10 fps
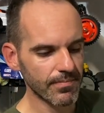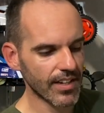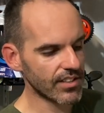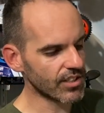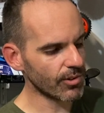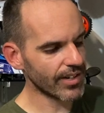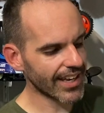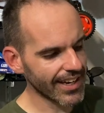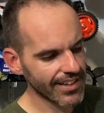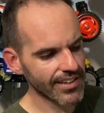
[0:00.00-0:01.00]
So
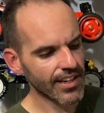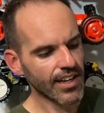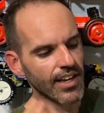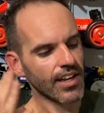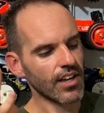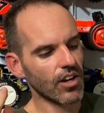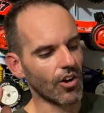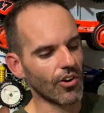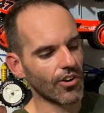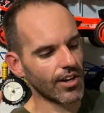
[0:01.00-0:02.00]
again,
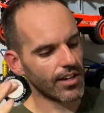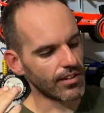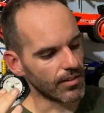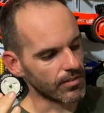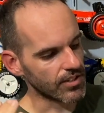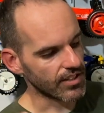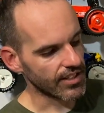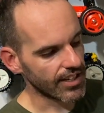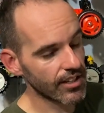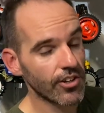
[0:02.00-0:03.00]
I did the
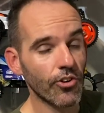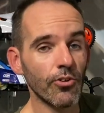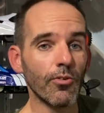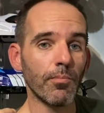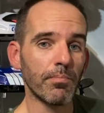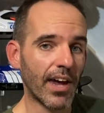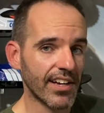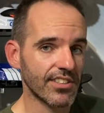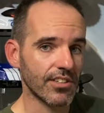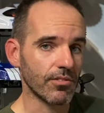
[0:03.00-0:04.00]
yellow,
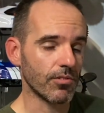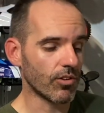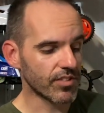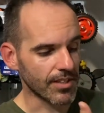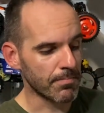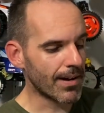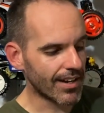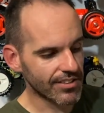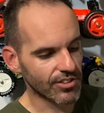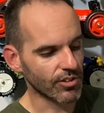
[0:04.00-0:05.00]
obviously
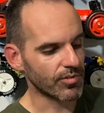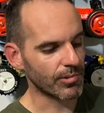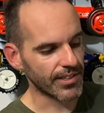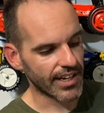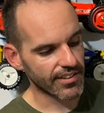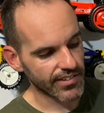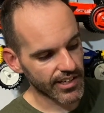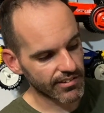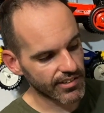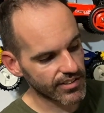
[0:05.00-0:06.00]
masked off all the other
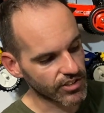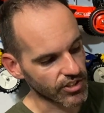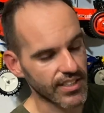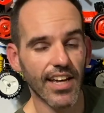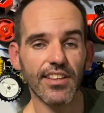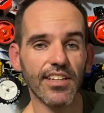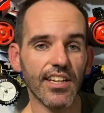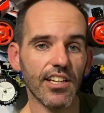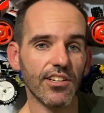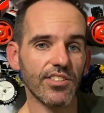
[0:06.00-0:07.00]
areas, just had the
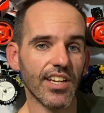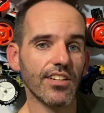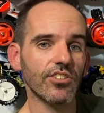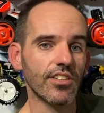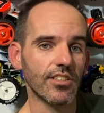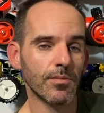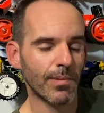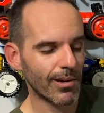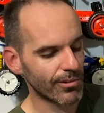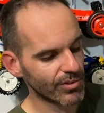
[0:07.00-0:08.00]
yellow section
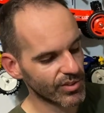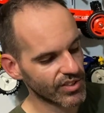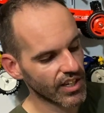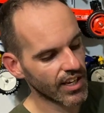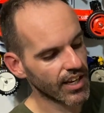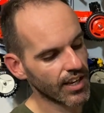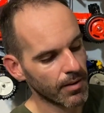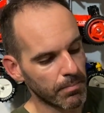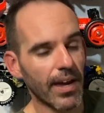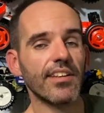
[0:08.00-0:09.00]
exposed,
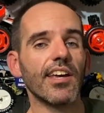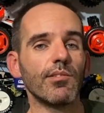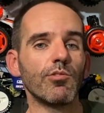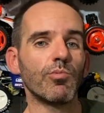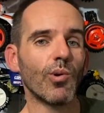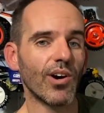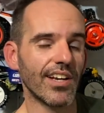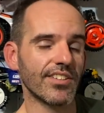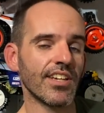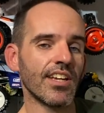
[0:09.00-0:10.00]
backed that with
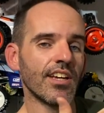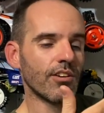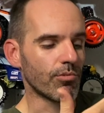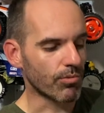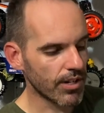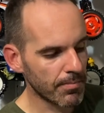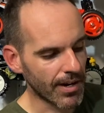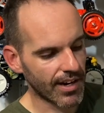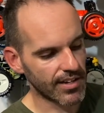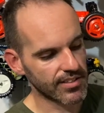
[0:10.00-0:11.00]
white,
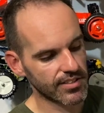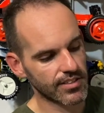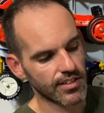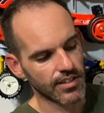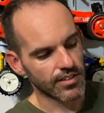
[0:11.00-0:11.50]
remasked,